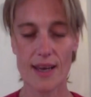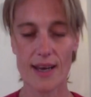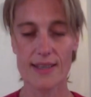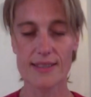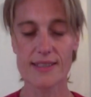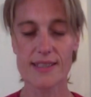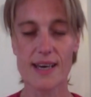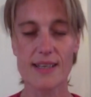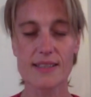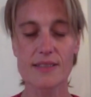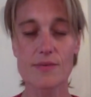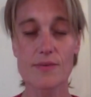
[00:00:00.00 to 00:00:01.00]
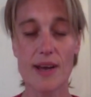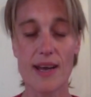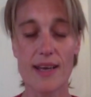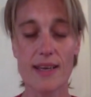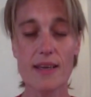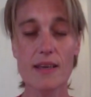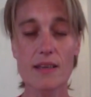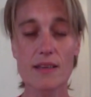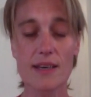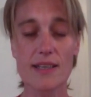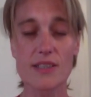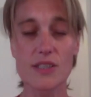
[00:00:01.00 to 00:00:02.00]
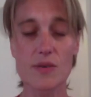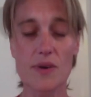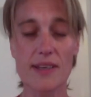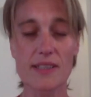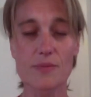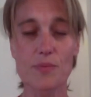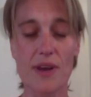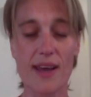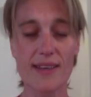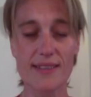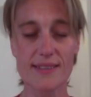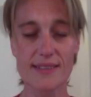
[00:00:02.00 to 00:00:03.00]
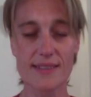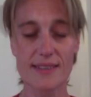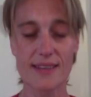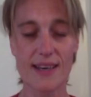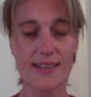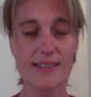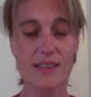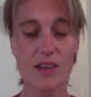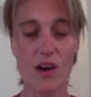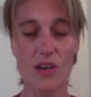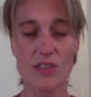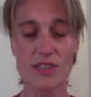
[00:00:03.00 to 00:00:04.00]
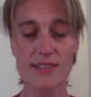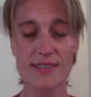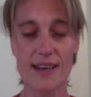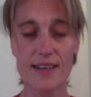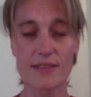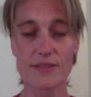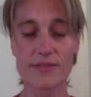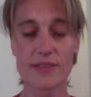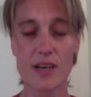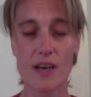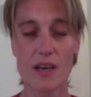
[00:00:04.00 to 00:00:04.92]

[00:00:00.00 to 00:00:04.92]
And that the way that you express that larger self,